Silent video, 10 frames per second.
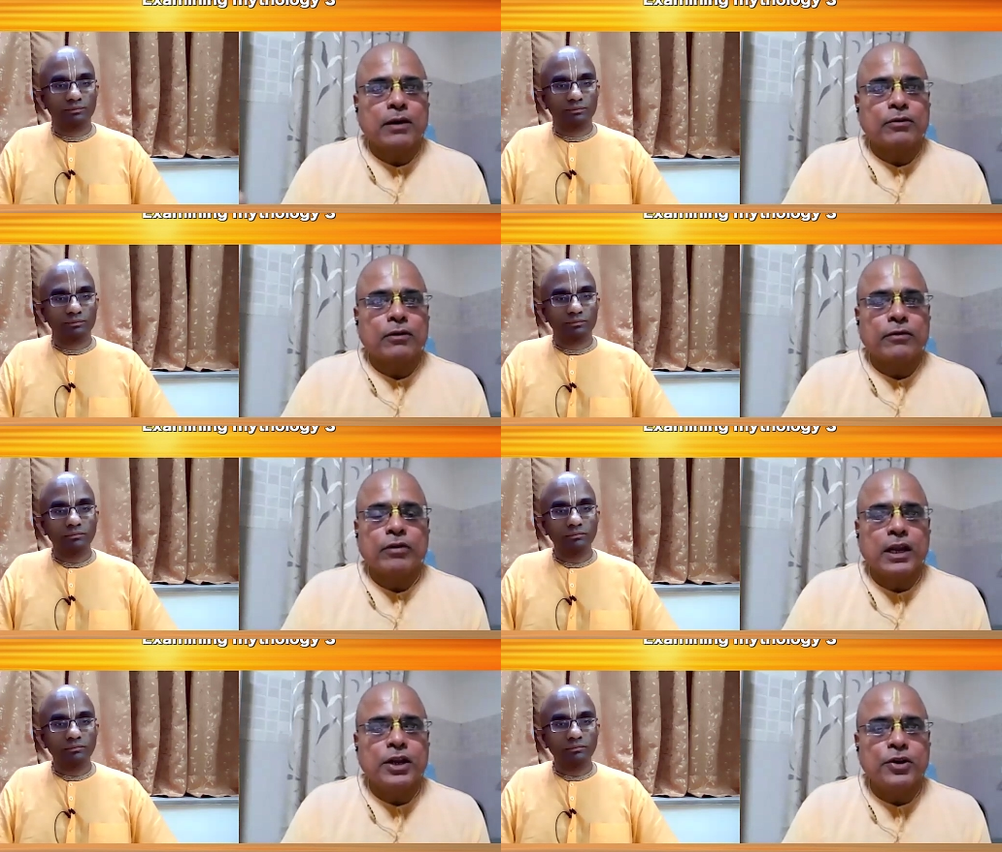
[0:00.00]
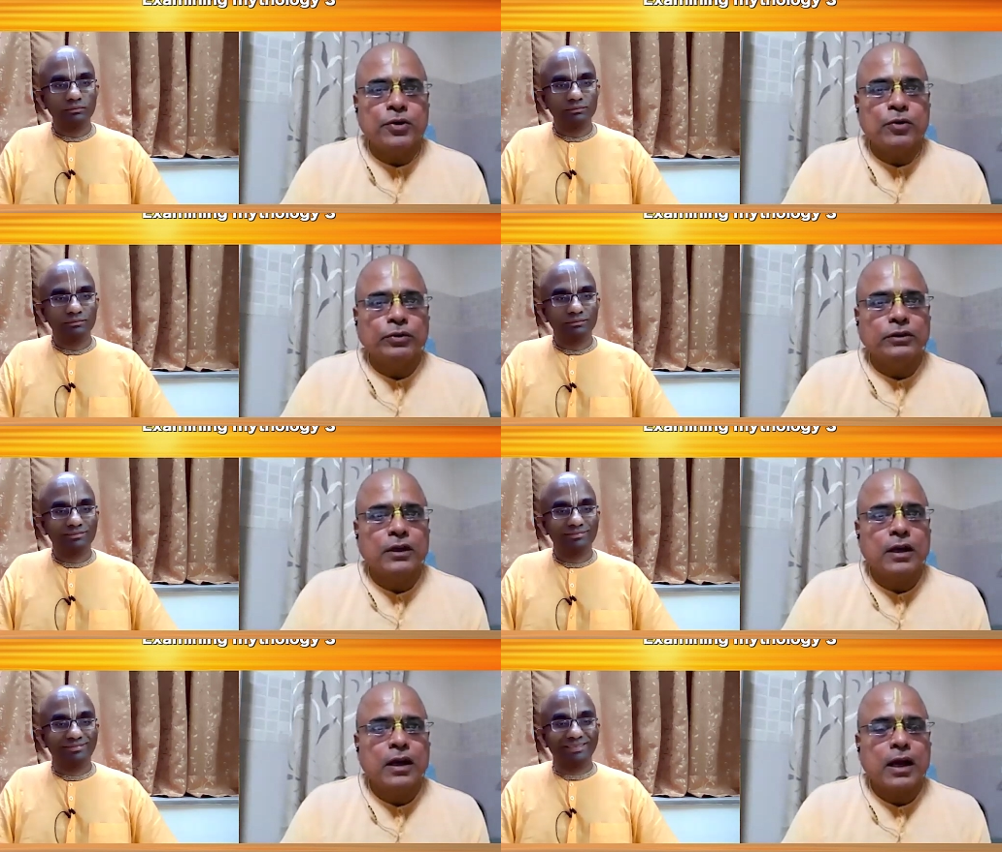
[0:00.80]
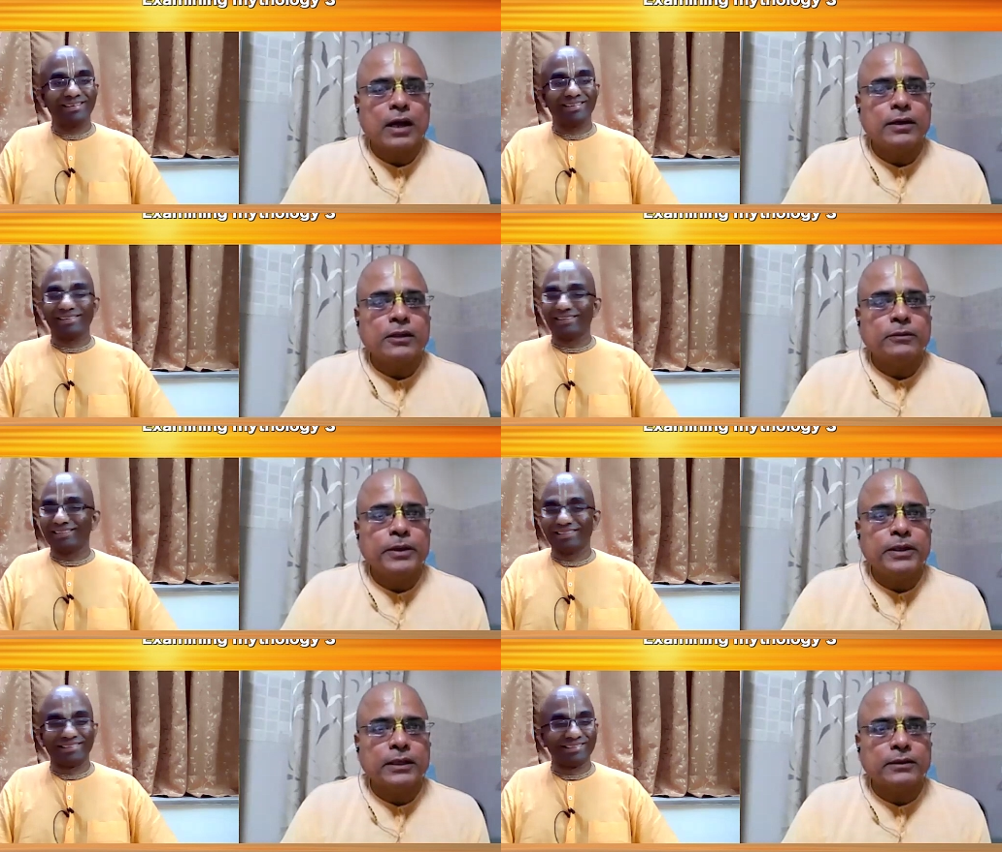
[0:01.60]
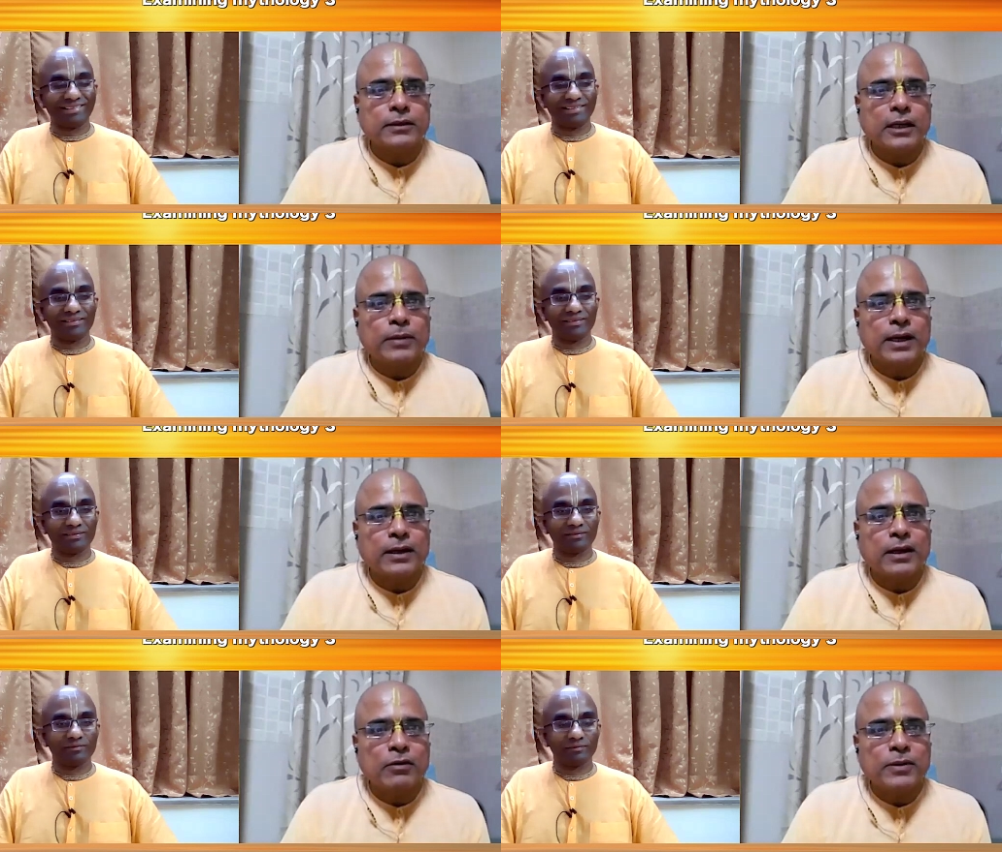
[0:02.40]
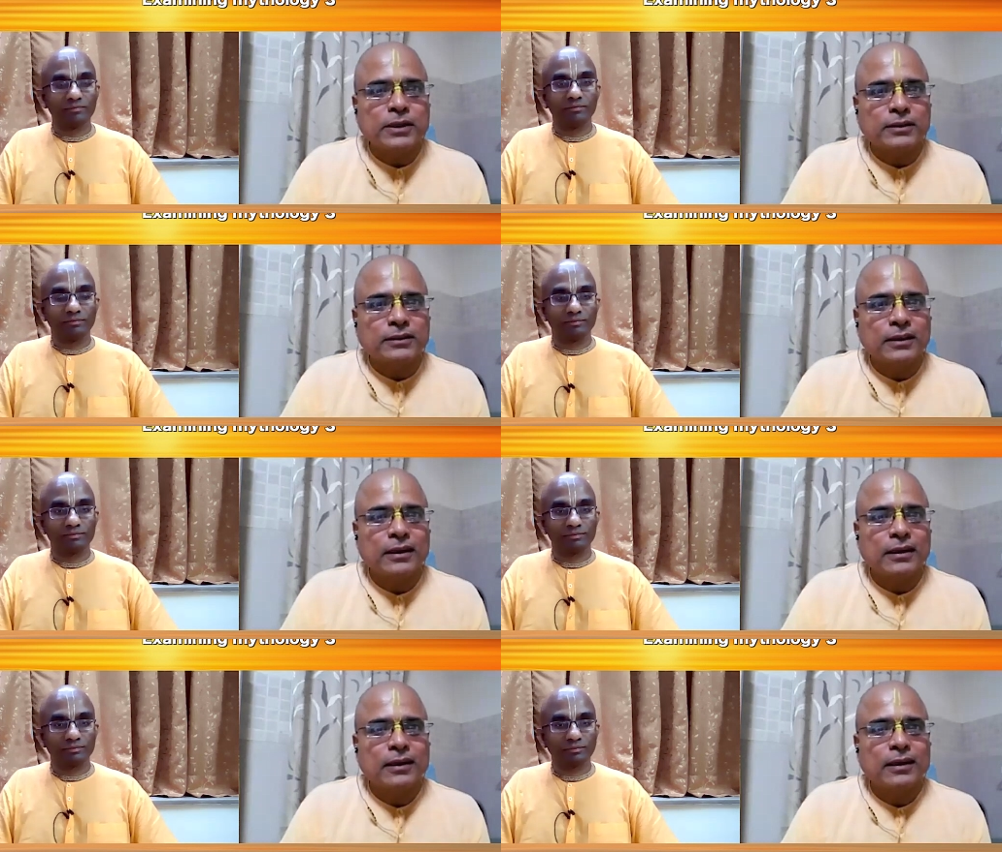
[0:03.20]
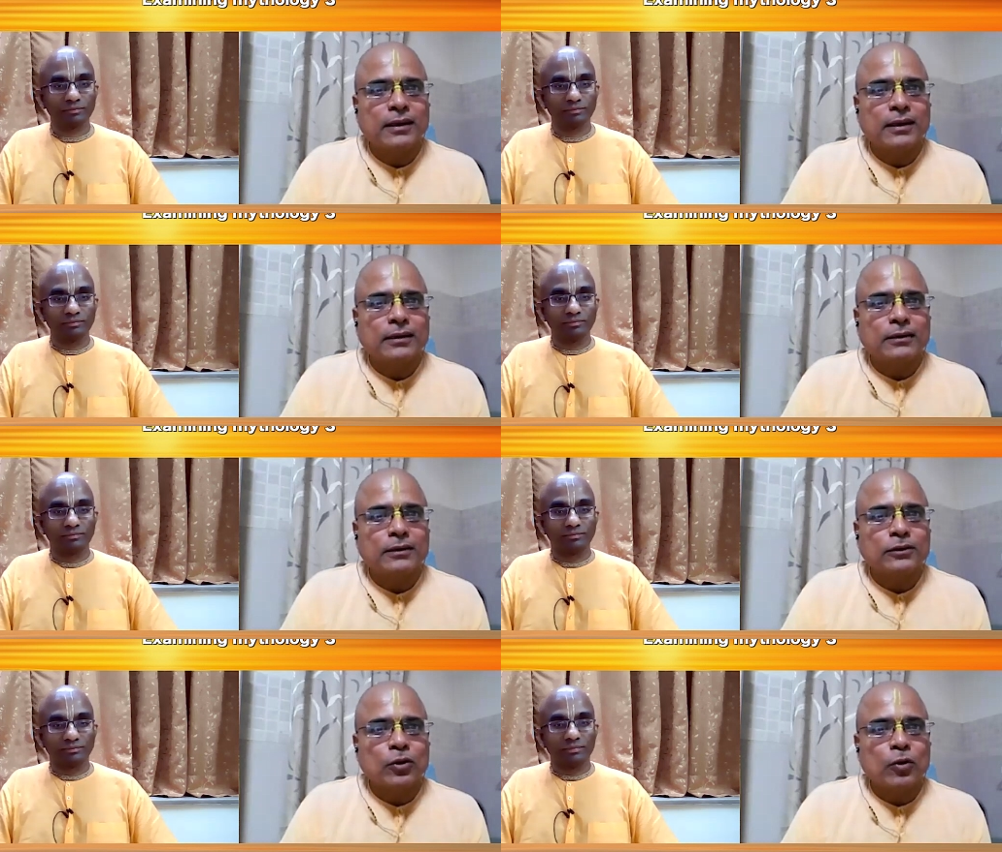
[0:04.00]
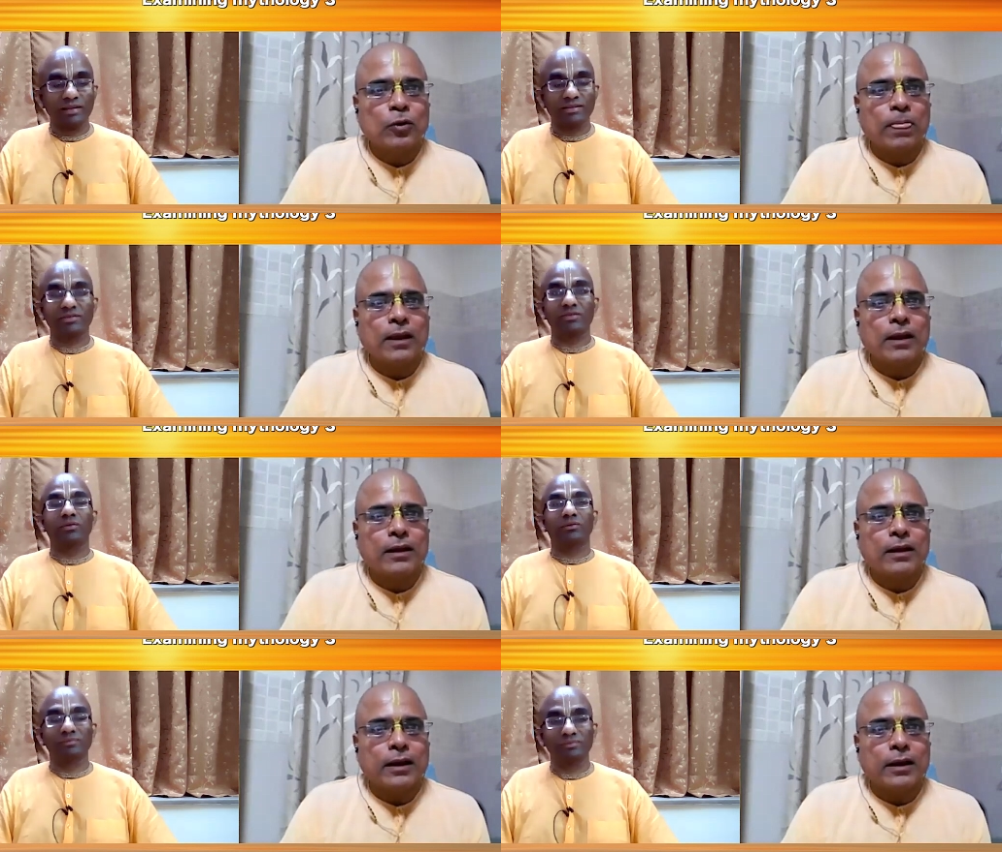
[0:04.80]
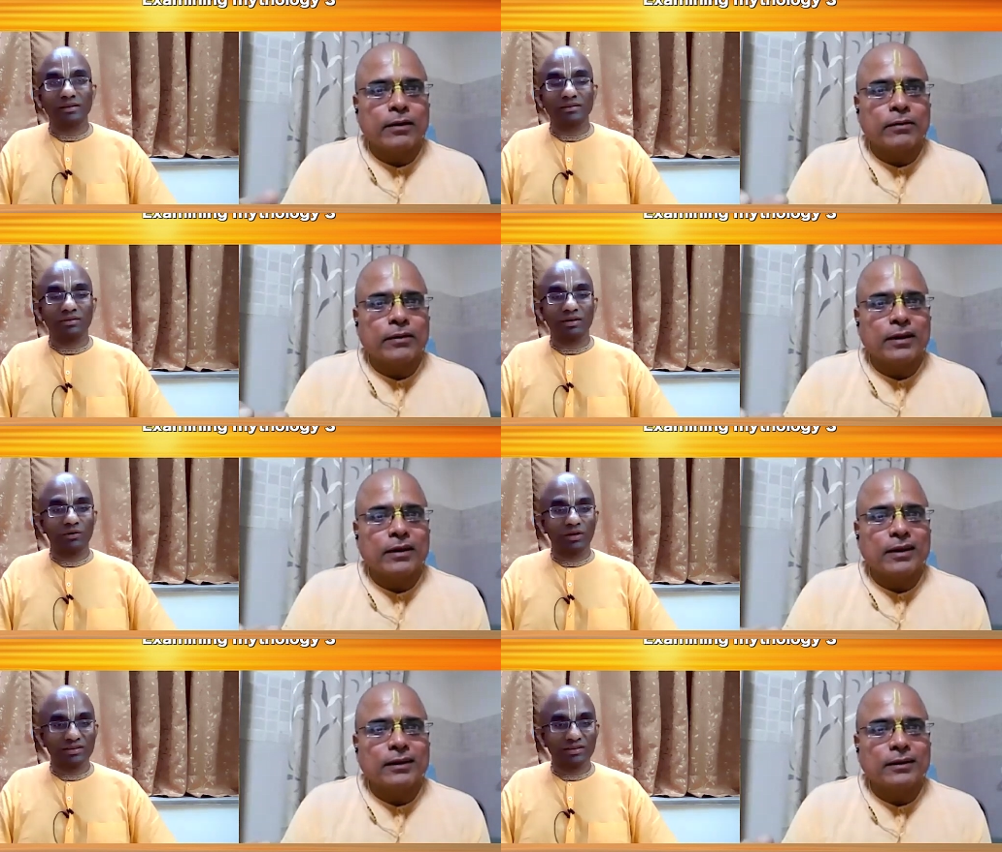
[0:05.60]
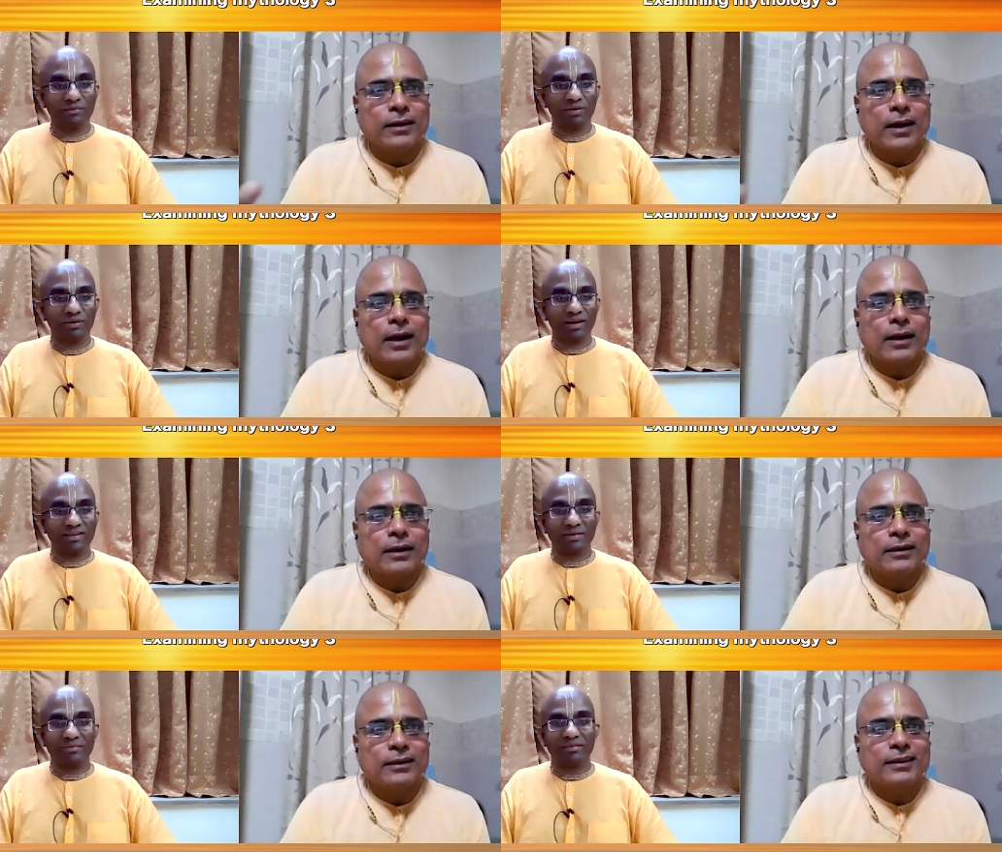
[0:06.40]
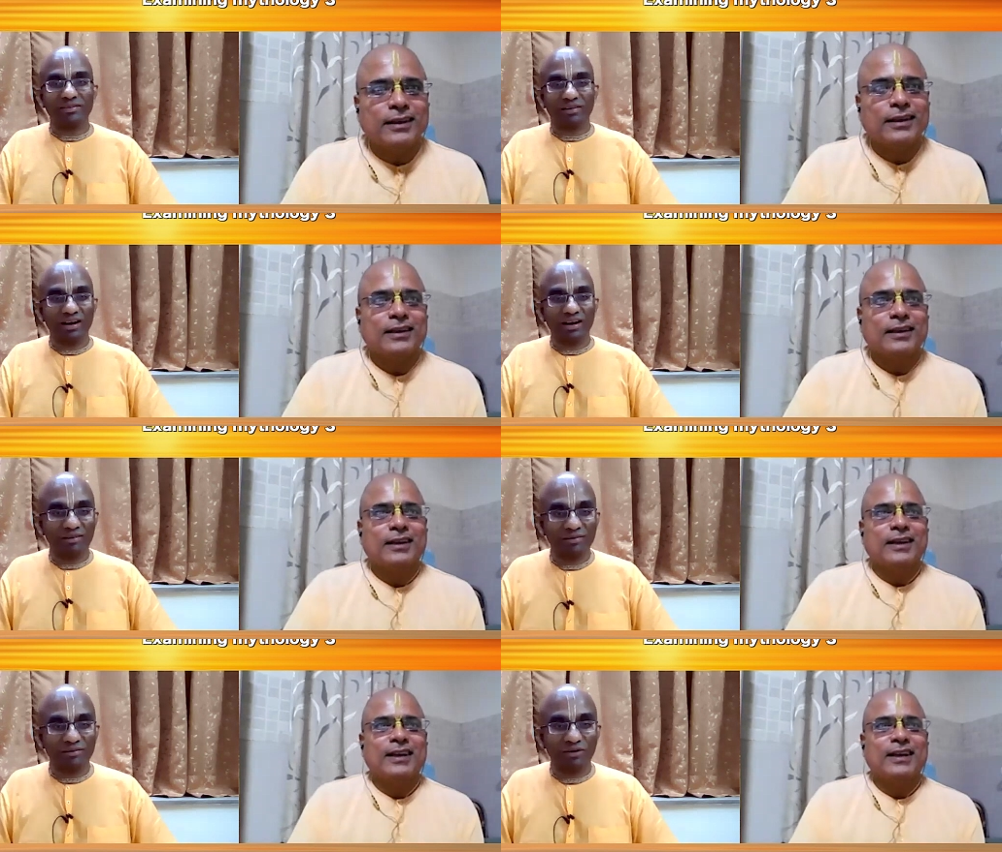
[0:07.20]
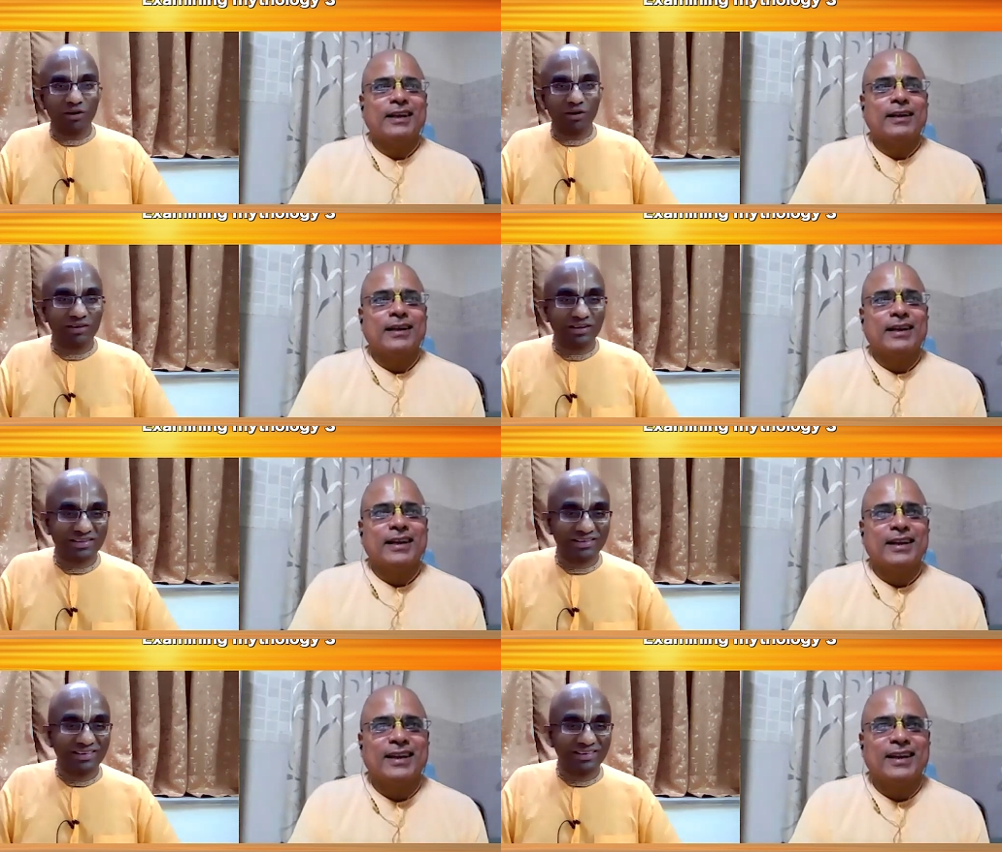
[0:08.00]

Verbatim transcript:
Speaker 1: part of our daily news and it is being exercised by governments. So that's true.
Speaker 2: That's very good example. Yeah. And something which is relevant for all of us